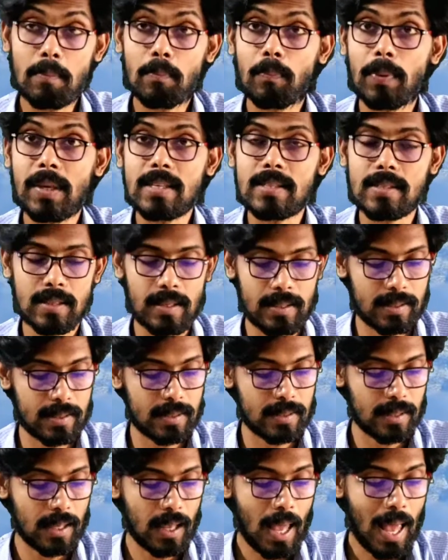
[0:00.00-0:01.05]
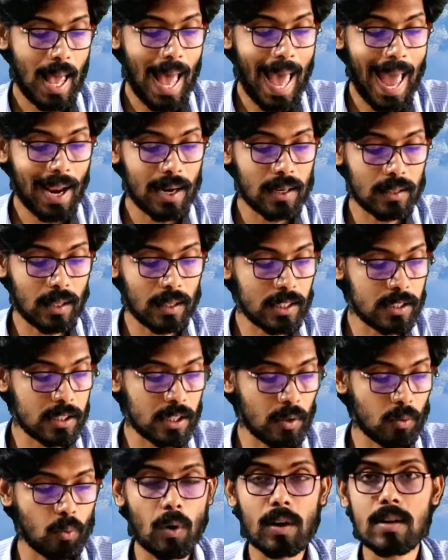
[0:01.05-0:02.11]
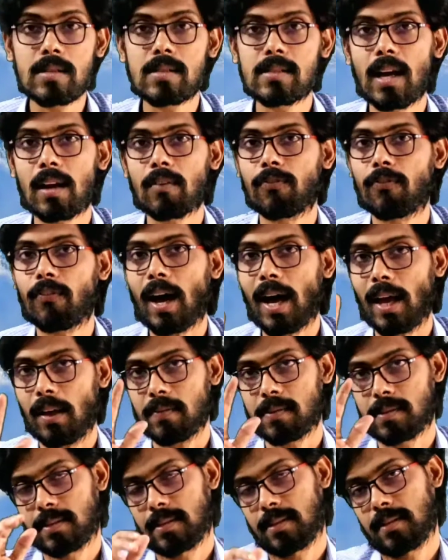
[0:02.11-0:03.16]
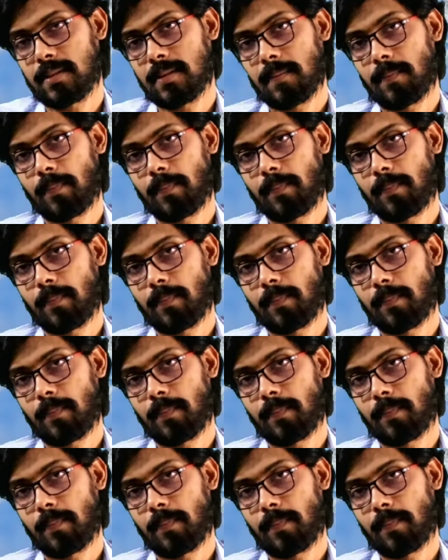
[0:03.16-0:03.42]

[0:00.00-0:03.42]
pieces, and the little ones are 5s.